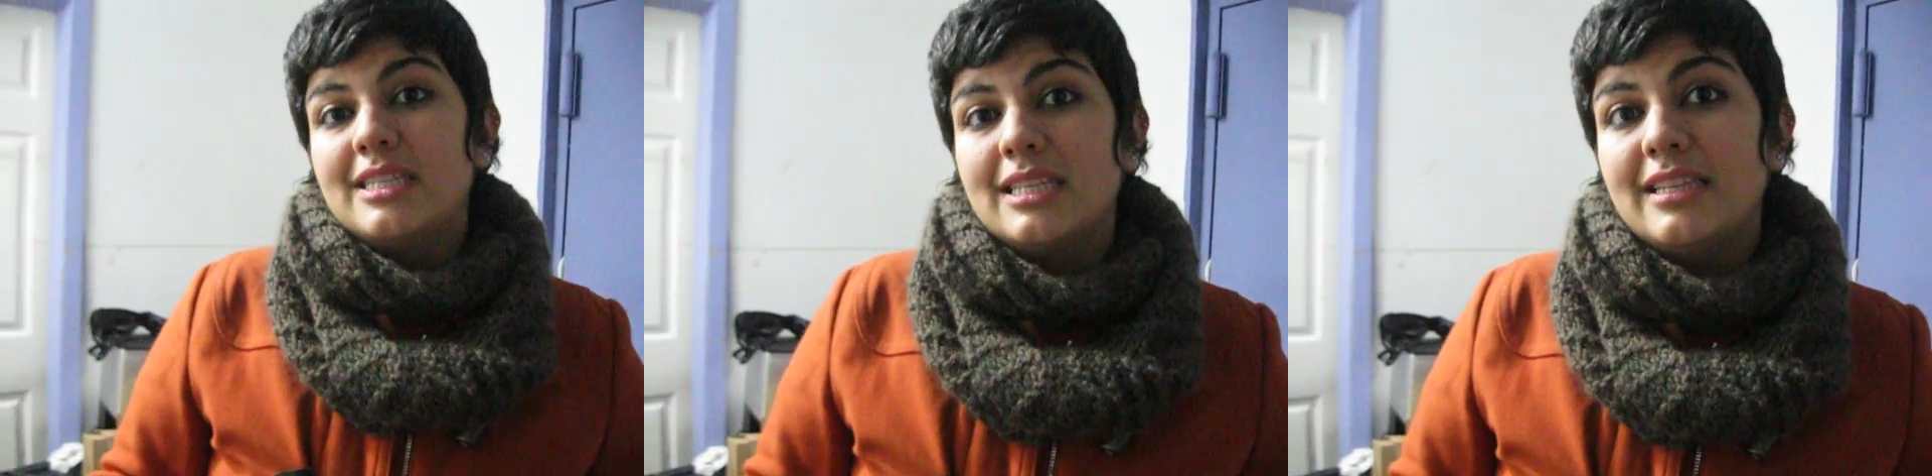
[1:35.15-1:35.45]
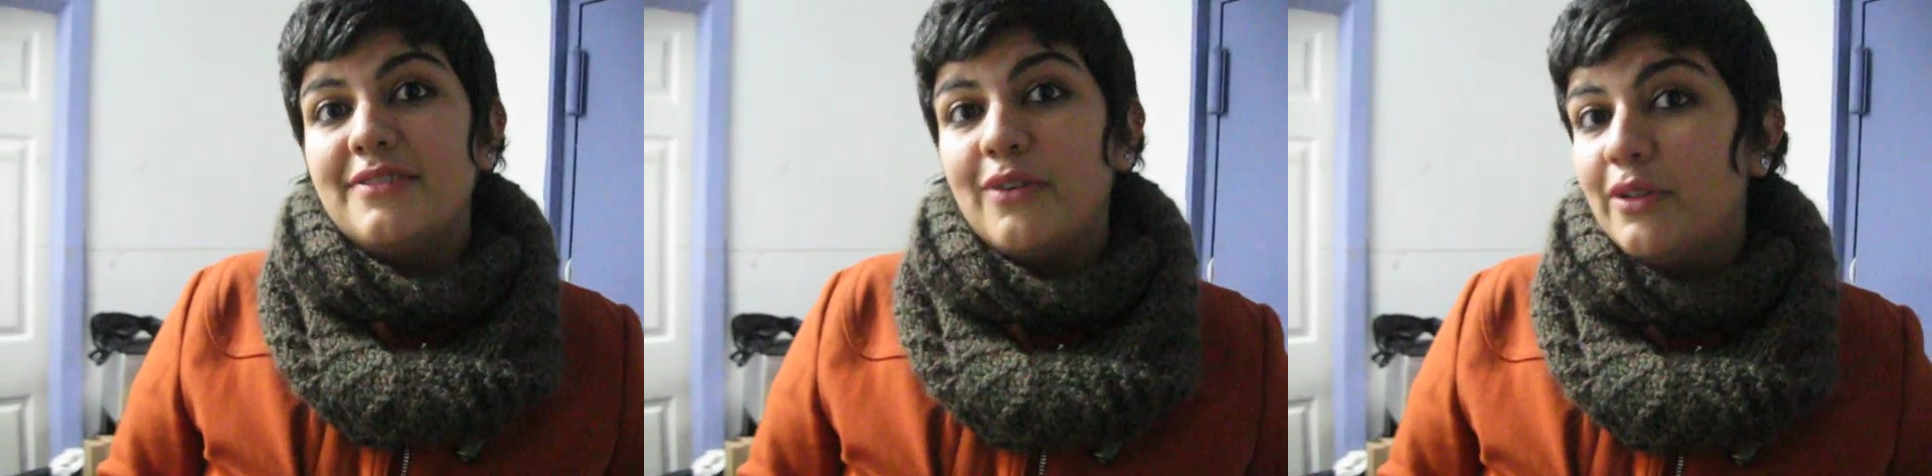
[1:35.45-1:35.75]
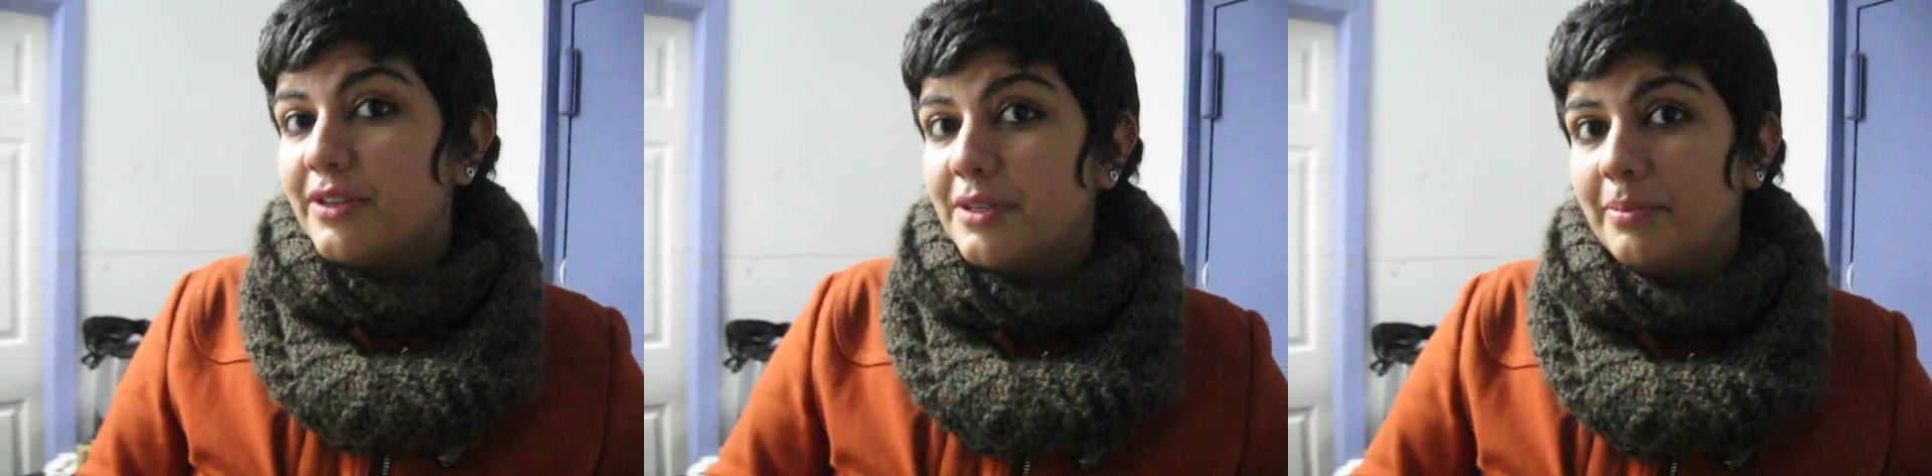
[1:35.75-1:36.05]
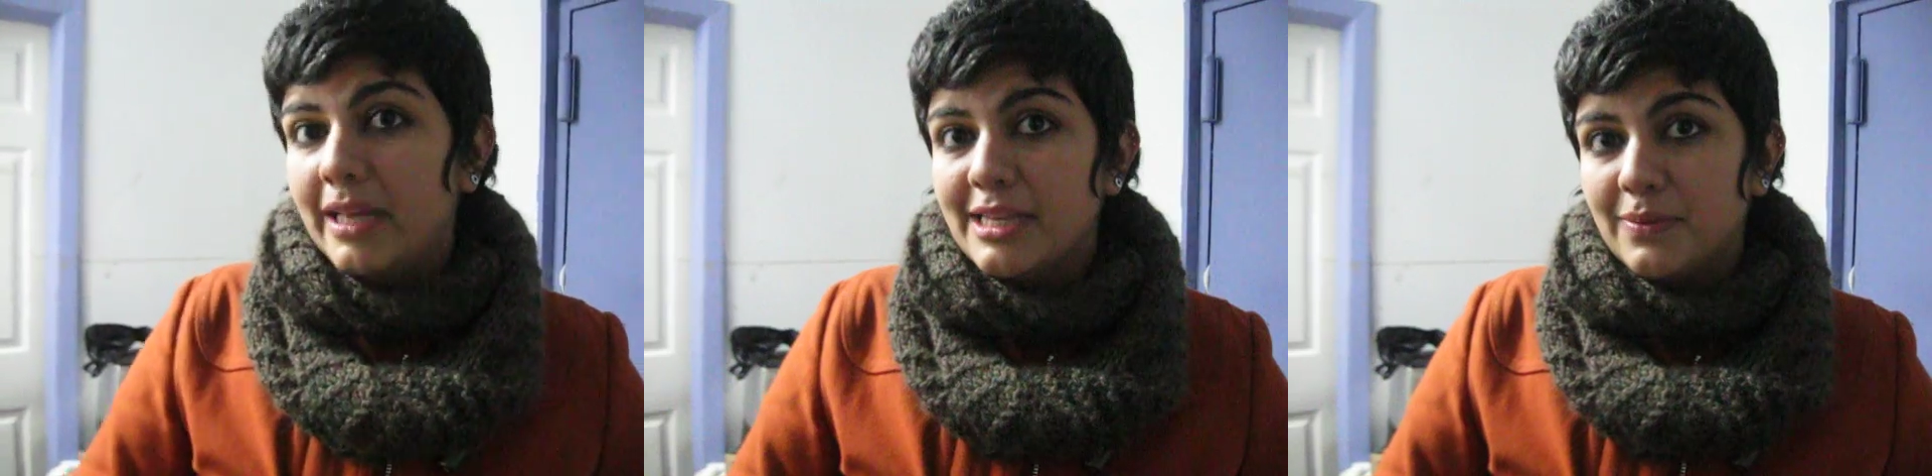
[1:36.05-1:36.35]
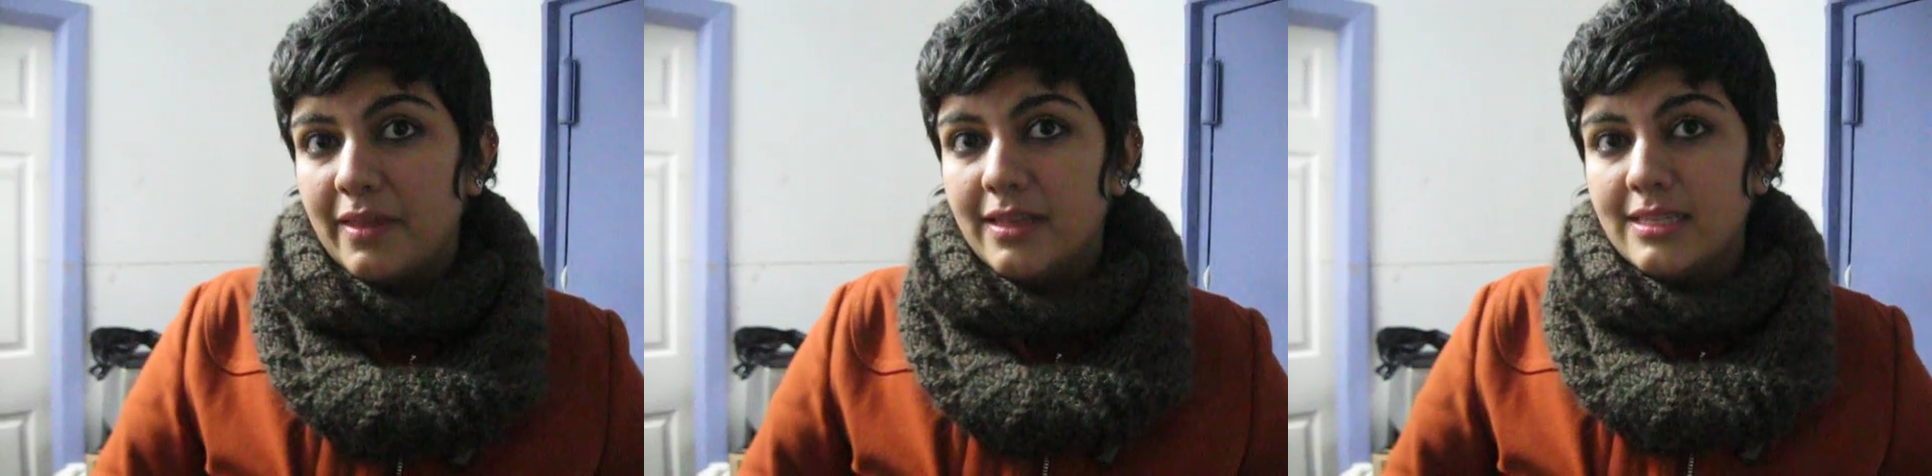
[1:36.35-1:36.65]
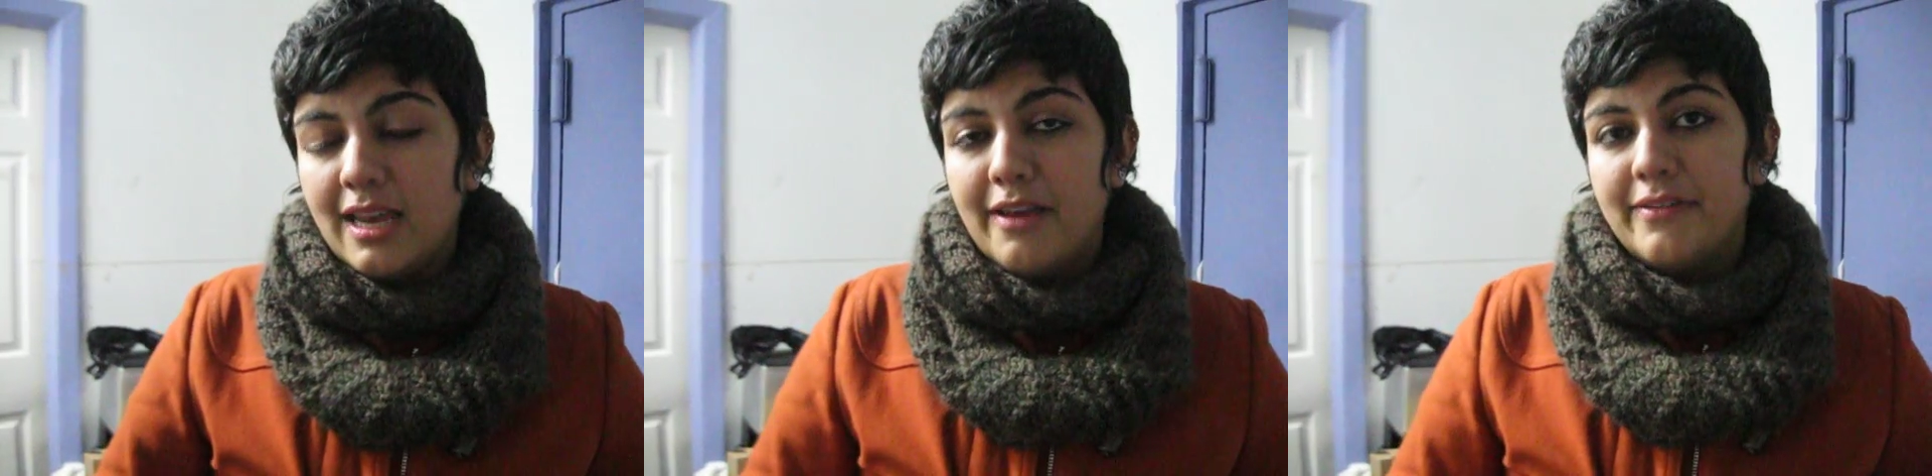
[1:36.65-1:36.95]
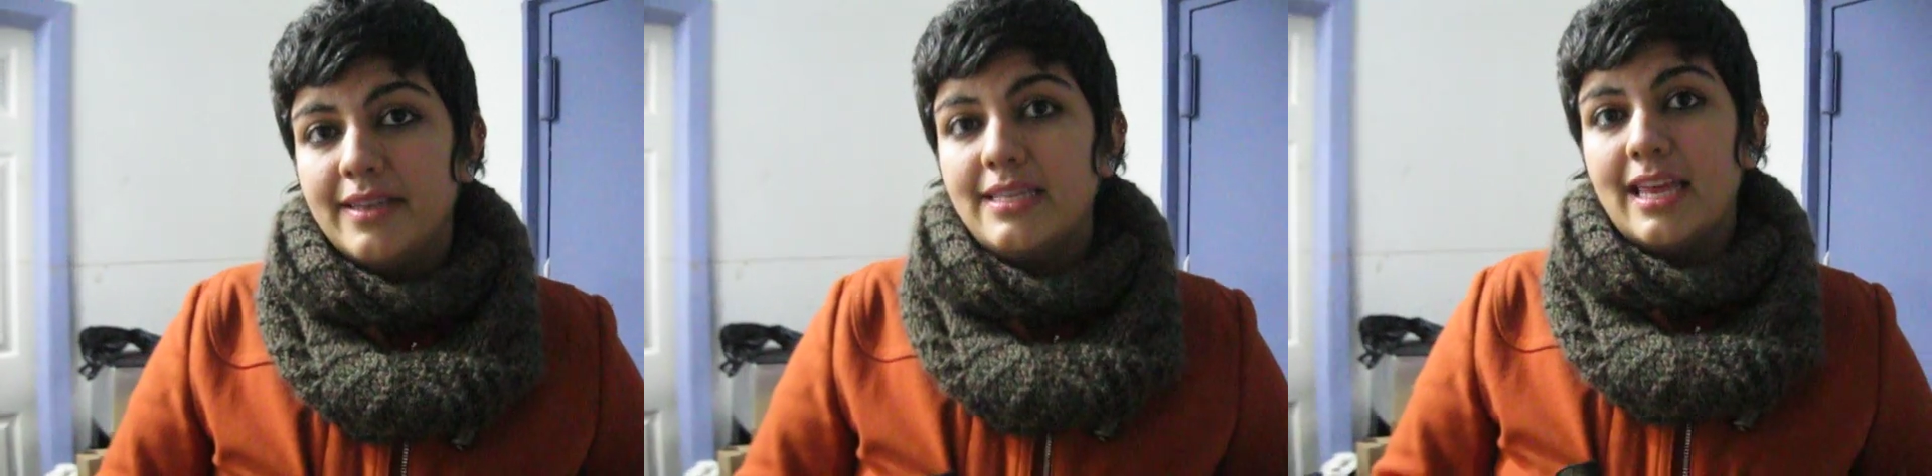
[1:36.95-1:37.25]
to leave all their supplies with us and have
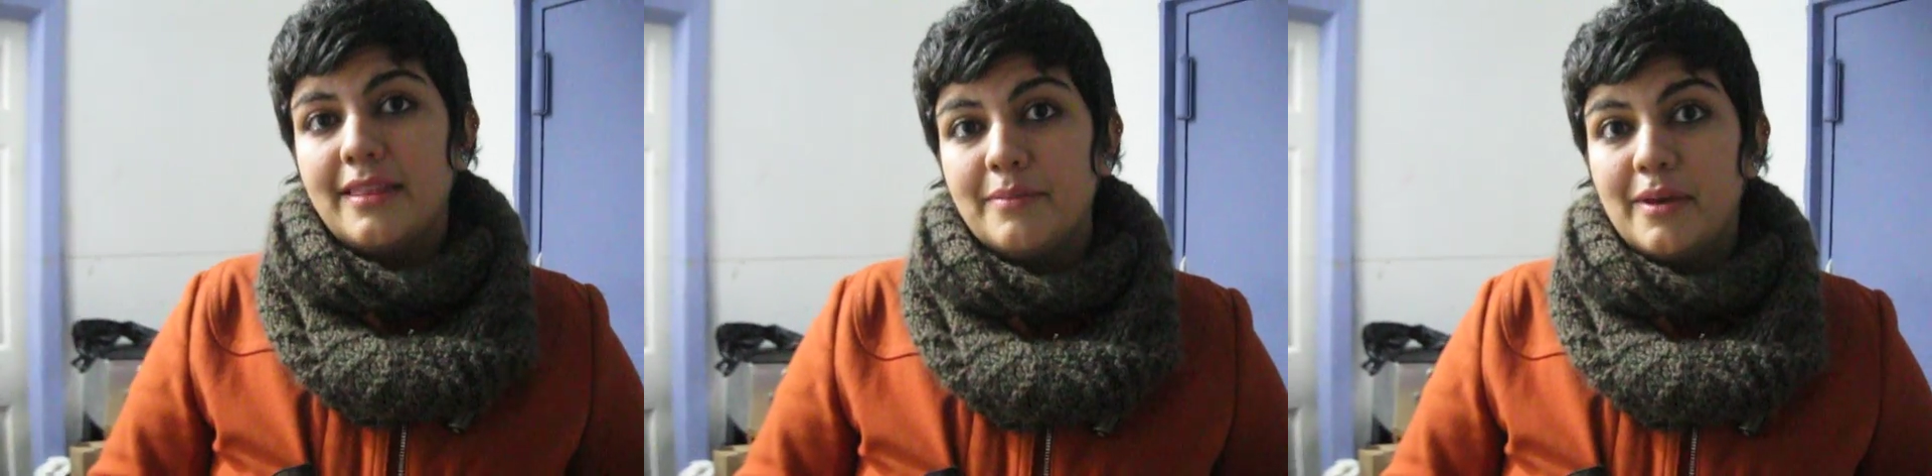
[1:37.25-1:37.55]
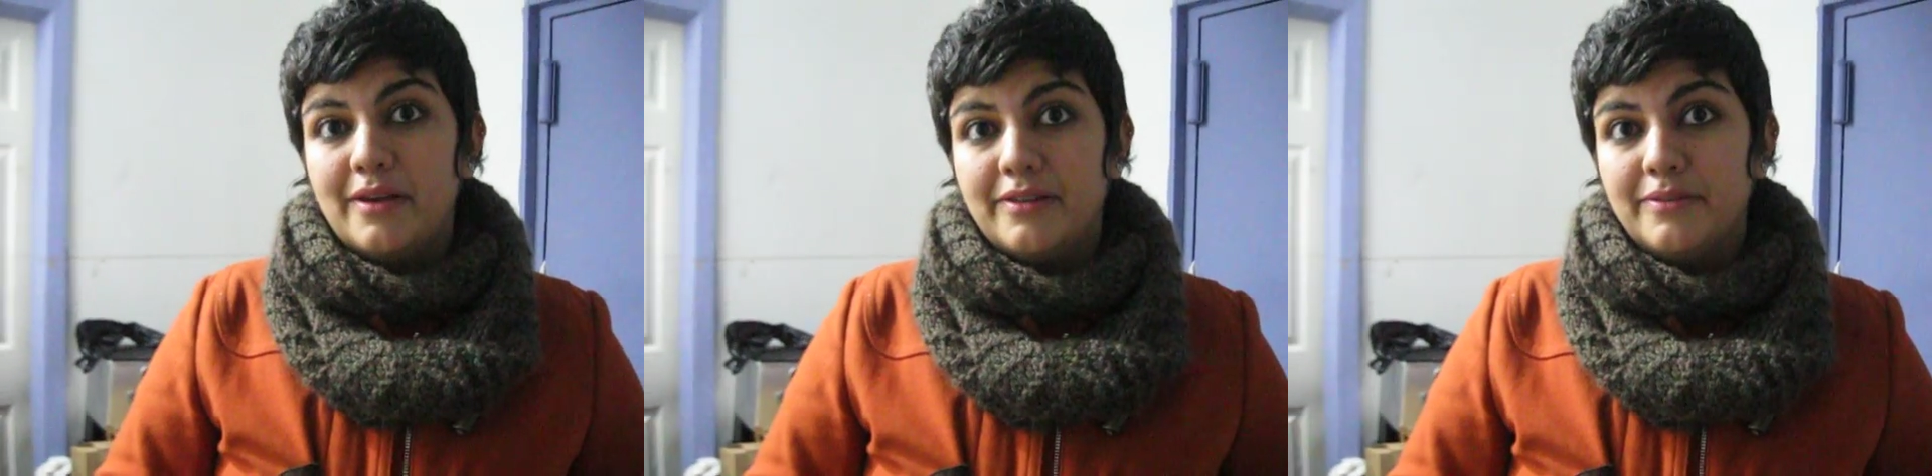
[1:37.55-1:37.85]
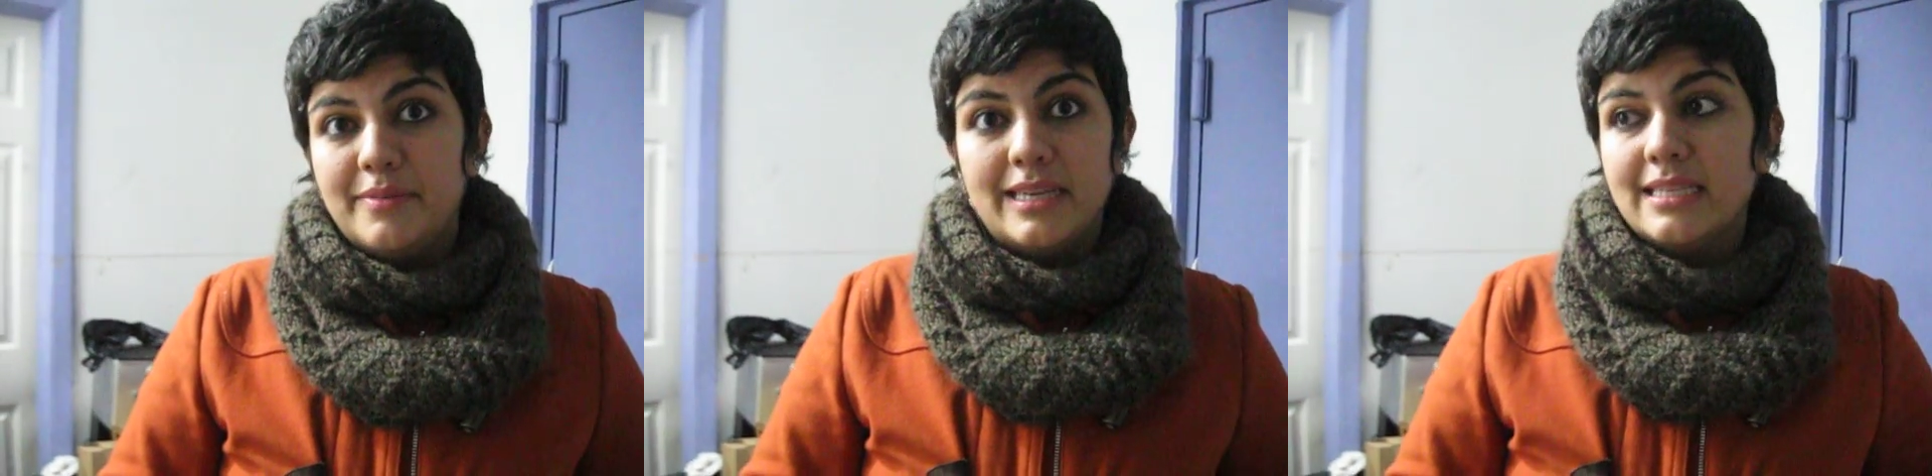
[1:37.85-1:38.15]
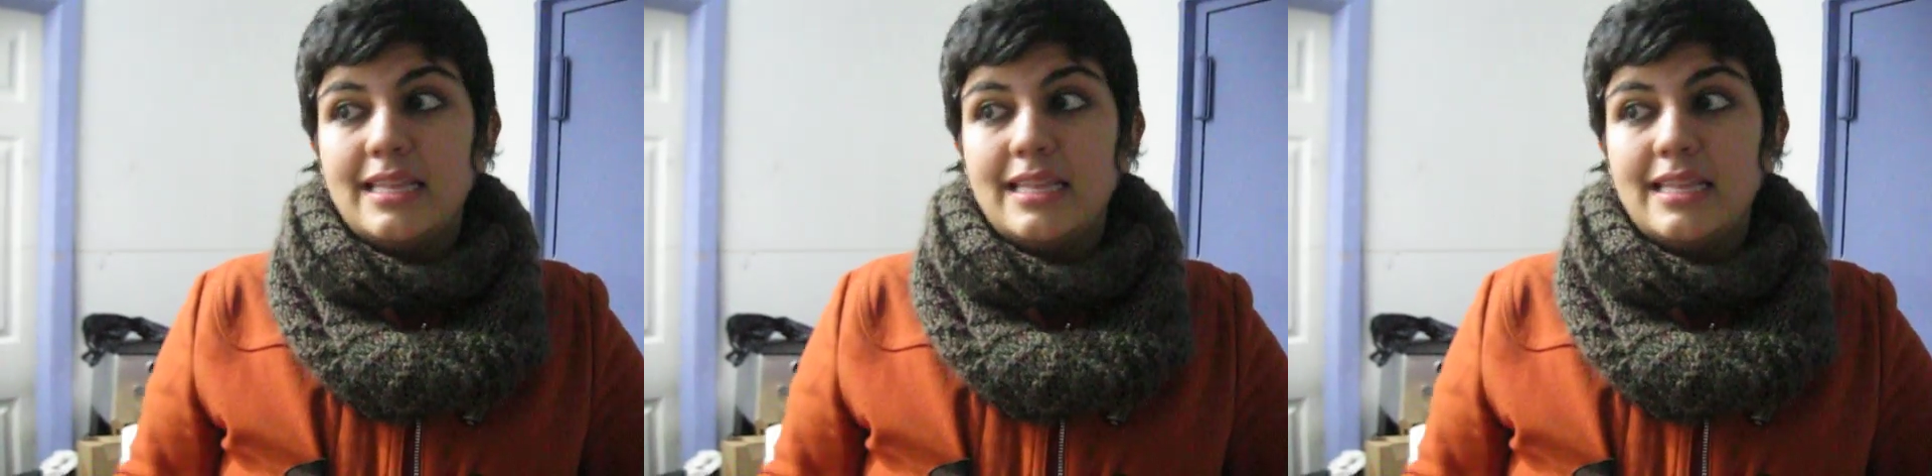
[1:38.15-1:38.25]
us hand them out because